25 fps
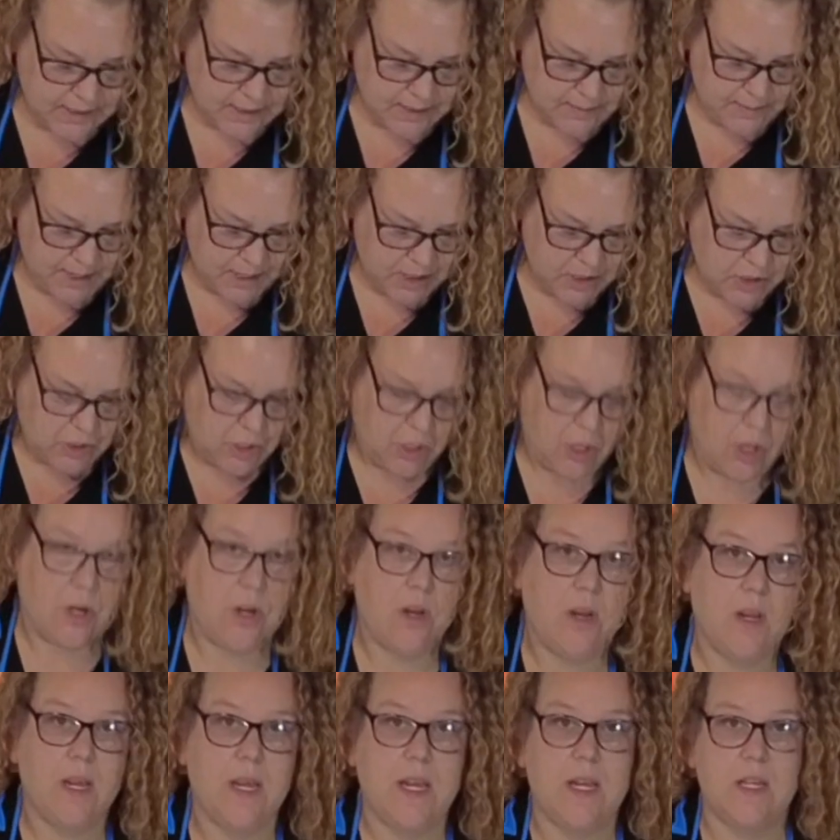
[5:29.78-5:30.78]
to make
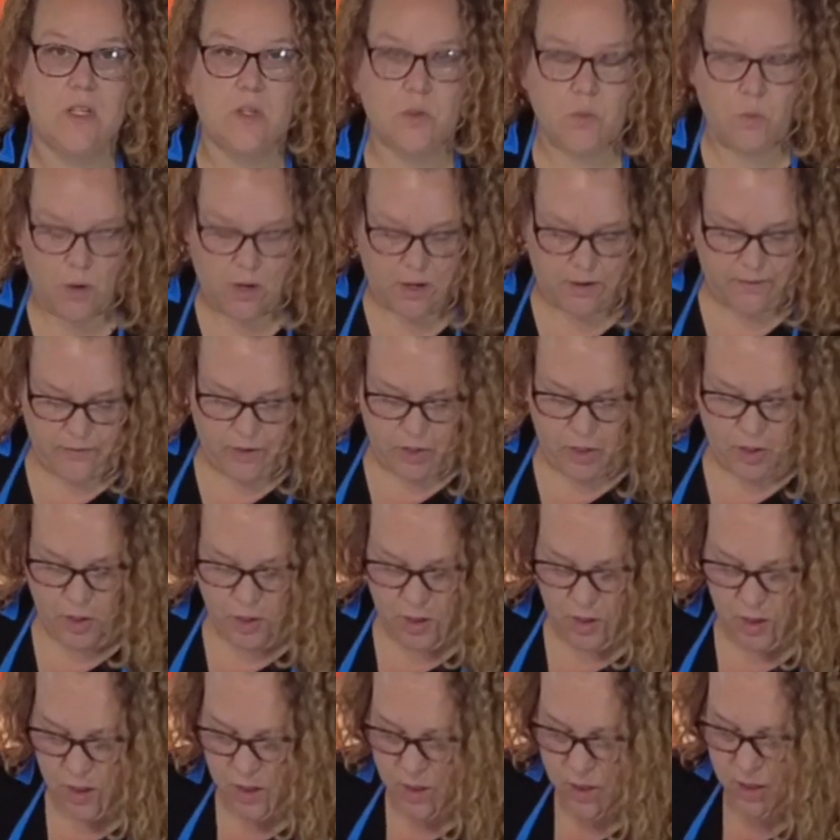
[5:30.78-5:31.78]
sure each one of
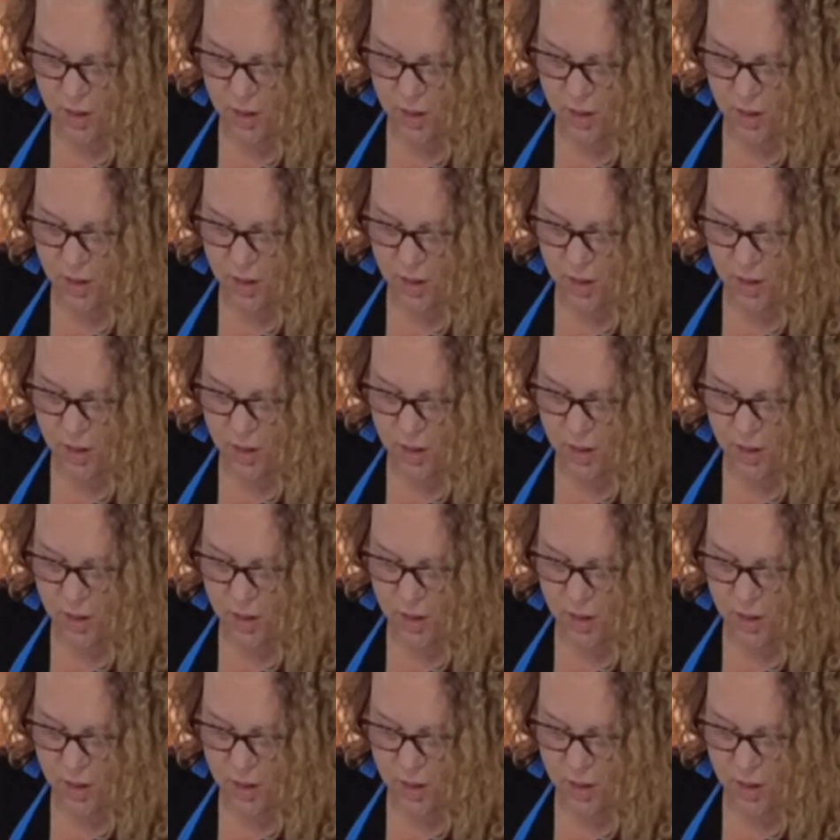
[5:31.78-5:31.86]
your